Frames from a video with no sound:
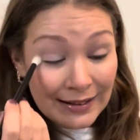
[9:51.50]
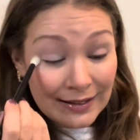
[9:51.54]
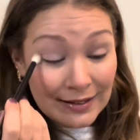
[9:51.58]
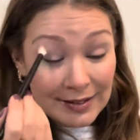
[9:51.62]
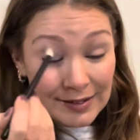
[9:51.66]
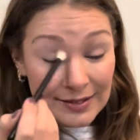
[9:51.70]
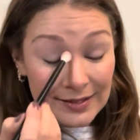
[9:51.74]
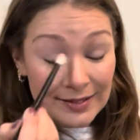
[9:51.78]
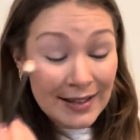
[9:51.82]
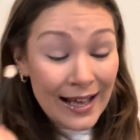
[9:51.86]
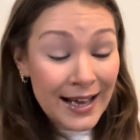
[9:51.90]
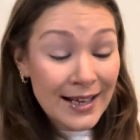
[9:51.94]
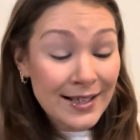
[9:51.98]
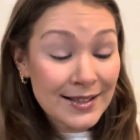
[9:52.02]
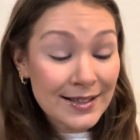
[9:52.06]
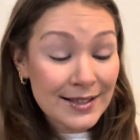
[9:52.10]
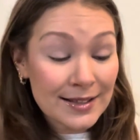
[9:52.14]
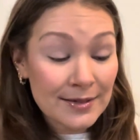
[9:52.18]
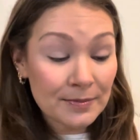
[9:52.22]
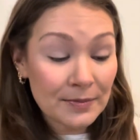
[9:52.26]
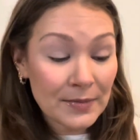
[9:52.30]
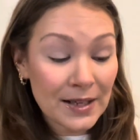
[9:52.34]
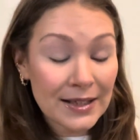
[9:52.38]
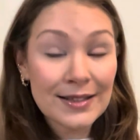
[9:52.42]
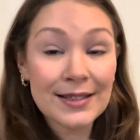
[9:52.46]

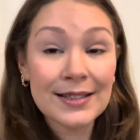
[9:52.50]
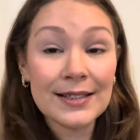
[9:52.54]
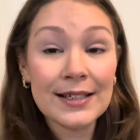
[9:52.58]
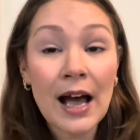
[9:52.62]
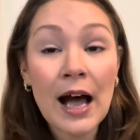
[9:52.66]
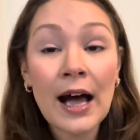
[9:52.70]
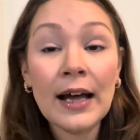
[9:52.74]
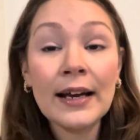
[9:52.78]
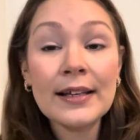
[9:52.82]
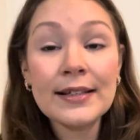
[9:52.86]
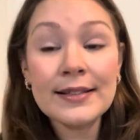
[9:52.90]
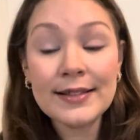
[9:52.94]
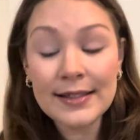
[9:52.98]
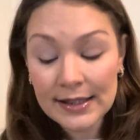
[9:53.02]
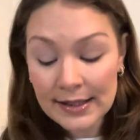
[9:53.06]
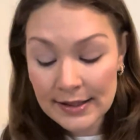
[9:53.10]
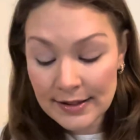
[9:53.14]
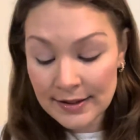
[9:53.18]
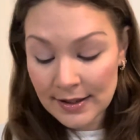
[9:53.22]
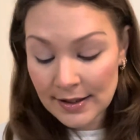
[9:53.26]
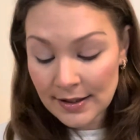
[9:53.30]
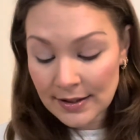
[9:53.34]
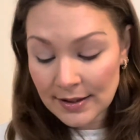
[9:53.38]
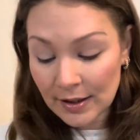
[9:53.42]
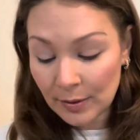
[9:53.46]
It's not as
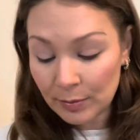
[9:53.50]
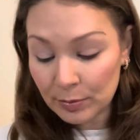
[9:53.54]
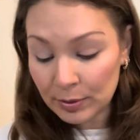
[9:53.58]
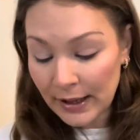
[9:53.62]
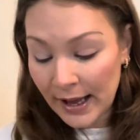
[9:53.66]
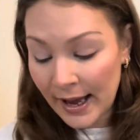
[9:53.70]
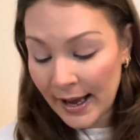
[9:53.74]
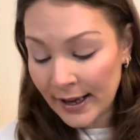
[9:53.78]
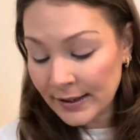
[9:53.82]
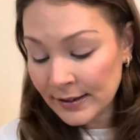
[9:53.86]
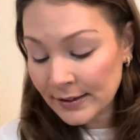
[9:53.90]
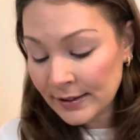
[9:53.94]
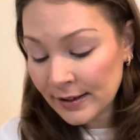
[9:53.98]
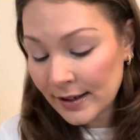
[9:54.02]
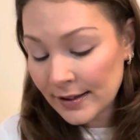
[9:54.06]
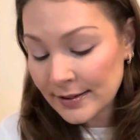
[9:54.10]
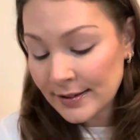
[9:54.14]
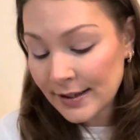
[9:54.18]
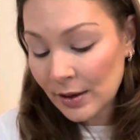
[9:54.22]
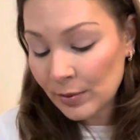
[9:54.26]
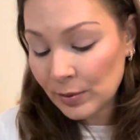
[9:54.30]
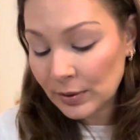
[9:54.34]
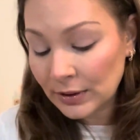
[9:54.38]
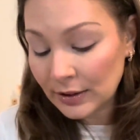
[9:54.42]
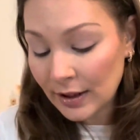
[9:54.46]
easy to blend as
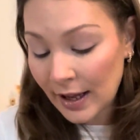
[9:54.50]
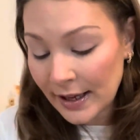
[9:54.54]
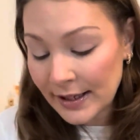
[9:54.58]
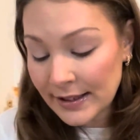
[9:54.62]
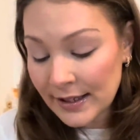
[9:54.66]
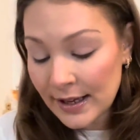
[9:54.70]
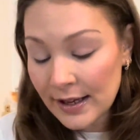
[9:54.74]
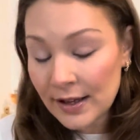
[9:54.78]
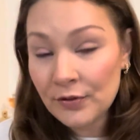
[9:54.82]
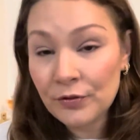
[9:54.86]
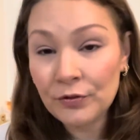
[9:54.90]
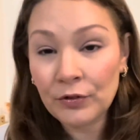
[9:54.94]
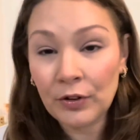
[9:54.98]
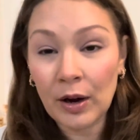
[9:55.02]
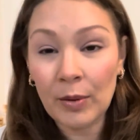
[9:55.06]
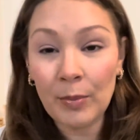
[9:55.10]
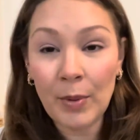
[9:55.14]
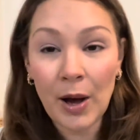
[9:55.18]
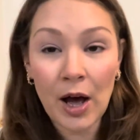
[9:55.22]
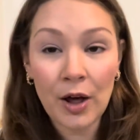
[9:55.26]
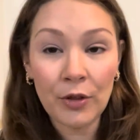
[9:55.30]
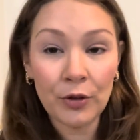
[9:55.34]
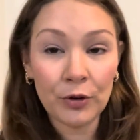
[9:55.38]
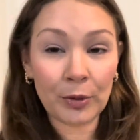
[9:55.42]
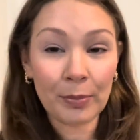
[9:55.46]
I would like it from
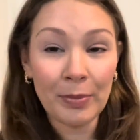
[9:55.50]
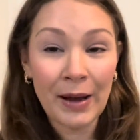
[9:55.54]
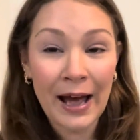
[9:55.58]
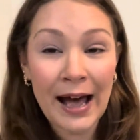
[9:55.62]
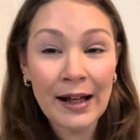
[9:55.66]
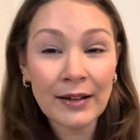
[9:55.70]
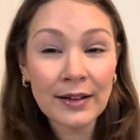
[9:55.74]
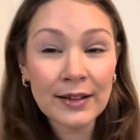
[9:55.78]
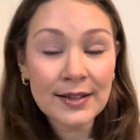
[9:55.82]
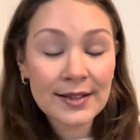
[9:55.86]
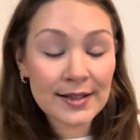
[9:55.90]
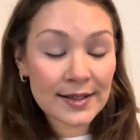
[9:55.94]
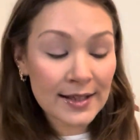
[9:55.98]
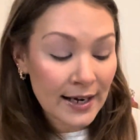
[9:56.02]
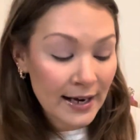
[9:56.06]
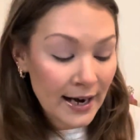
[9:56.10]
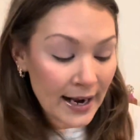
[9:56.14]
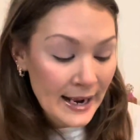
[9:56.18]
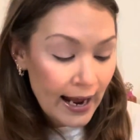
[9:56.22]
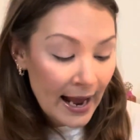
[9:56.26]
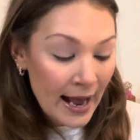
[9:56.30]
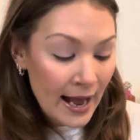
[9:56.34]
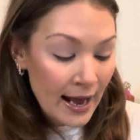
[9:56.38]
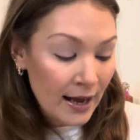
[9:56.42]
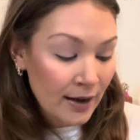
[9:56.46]
other palettes that I
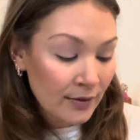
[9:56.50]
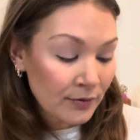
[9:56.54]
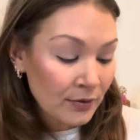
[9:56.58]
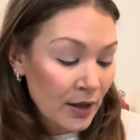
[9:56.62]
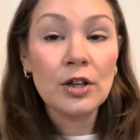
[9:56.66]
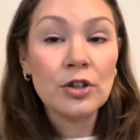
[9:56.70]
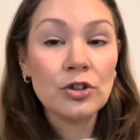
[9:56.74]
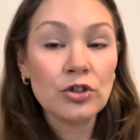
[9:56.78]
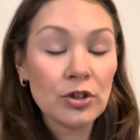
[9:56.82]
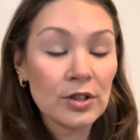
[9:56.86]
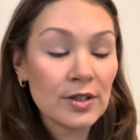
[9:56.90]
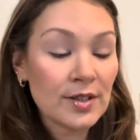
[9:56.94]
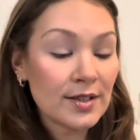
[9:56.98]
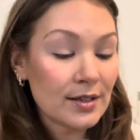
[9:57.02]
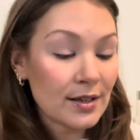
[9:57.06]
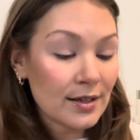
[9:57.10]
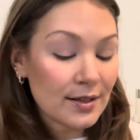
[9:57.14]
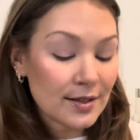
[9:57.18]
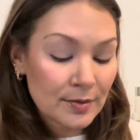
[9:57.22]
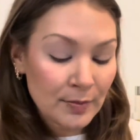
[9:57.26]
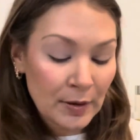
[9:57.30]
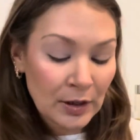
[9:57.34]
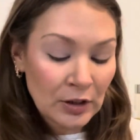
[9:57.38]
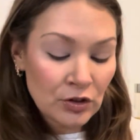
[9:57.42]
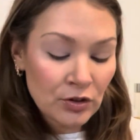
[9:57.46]
have, just
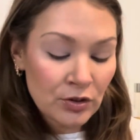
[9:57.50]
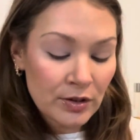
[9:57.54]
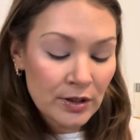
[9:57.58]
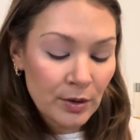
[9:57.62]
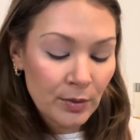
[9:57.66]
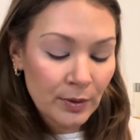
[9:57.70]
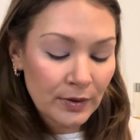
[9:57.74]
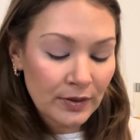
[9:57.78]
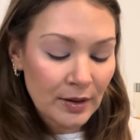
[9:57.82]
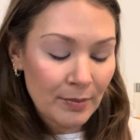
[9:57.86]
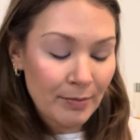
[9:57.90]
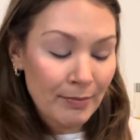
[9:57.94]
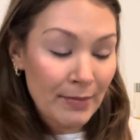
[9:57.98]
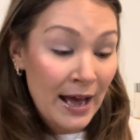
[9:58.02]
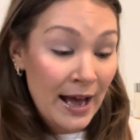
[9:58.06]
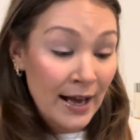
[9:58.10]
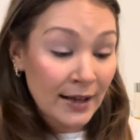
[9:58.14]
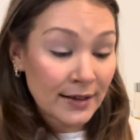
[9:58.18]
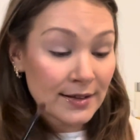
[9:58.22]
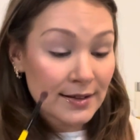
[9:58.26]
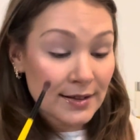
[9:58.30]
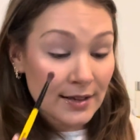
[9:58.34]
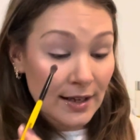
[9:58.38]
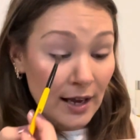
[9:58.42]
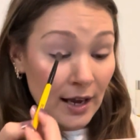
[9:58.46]
especially with the
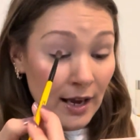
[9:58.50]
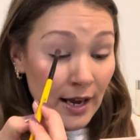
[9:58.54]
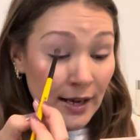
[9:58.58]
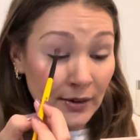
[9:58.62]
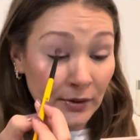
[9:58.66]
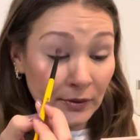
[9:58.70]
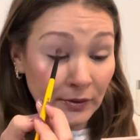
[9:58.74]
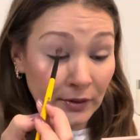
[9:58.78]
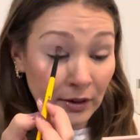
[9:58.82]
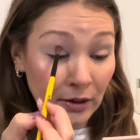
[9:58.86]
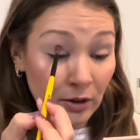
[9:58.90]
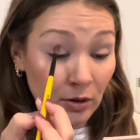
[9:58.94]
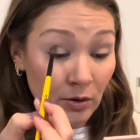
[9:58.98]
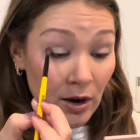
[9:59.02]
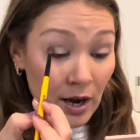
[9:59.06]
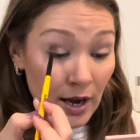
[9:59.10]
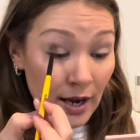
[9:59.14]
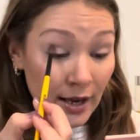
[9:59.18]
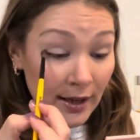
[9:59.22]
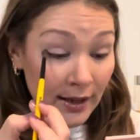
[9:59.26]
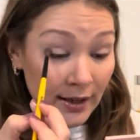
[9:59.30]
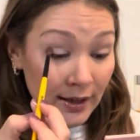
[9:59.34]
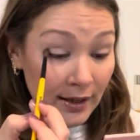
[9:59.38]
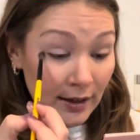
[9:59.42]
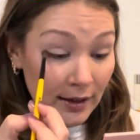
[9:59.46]
mattes. I don't know.
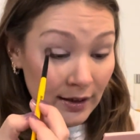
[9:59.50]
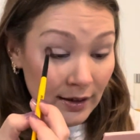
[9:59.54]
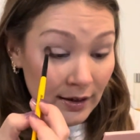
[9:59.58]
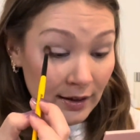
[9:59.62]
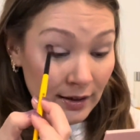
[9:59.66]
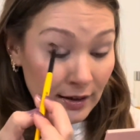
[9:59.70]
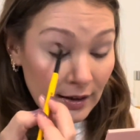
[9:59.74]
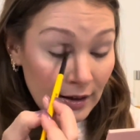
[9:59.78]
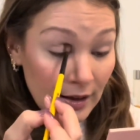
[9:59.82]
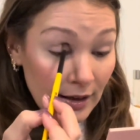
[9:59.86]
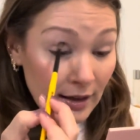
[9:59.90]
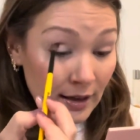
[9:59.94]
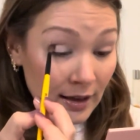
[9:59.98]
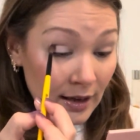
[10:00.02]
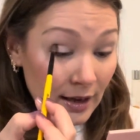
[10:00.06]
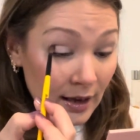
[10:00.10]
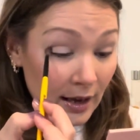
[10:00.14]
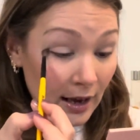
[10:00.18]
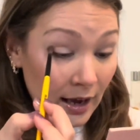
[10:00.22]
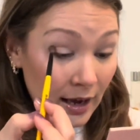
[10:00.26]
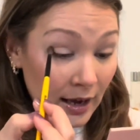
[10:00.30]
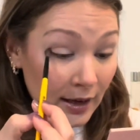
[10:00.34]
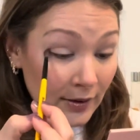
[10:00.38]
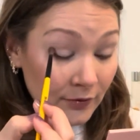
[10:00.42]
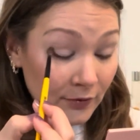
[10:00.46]

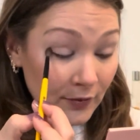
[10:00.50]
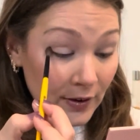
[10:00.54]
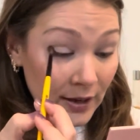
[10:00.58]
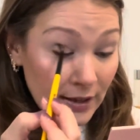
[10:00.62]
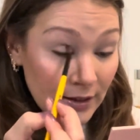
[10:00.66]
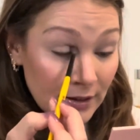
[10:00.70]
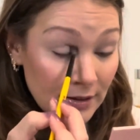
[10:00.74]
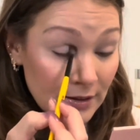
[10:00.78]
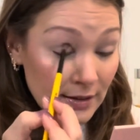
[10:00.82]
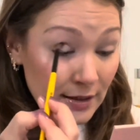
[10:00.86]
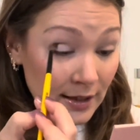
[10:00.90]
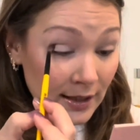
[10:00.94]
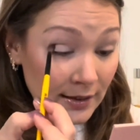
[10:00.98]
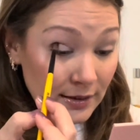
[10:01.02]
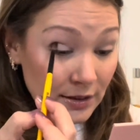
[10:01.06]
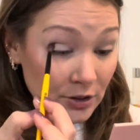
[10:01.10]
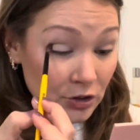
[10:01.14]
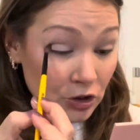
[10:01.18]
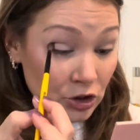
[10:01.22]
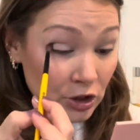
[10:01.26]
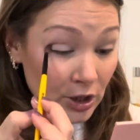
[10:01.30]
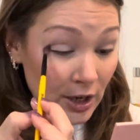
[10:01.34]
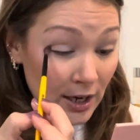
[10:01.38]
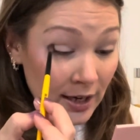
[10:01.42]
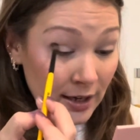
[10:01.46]
I find that the
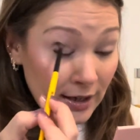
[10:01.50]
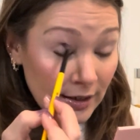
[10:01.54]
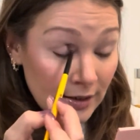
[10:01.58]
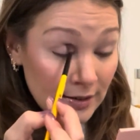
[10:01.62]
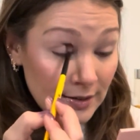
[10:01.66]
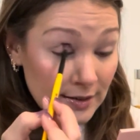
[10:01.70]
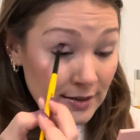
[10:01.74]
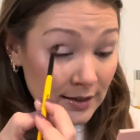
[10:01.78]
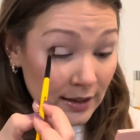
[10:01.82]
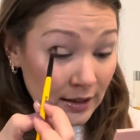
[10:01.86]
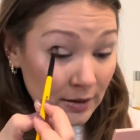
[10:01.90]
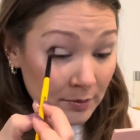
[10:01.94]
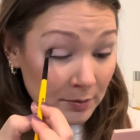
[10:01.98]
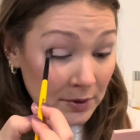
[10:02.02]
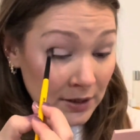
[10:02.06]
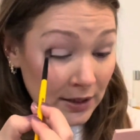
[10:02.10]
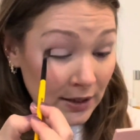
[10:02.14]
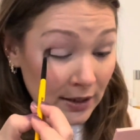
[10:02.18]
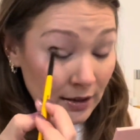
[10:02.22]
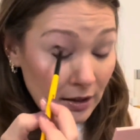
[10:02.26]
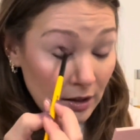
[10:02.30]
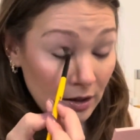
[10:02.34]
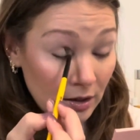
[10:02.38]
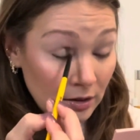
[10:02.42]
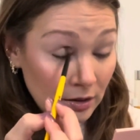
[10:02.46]
shades can
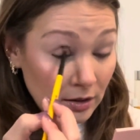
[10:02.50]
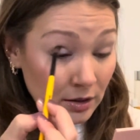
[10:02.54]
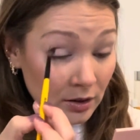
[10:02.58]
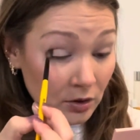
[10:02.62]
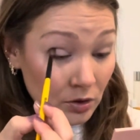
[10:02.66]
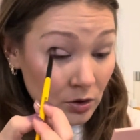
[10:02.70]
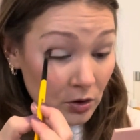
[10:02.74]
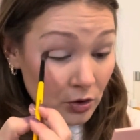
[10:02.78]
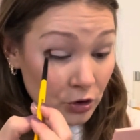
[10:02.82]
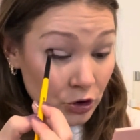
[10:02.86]
be a little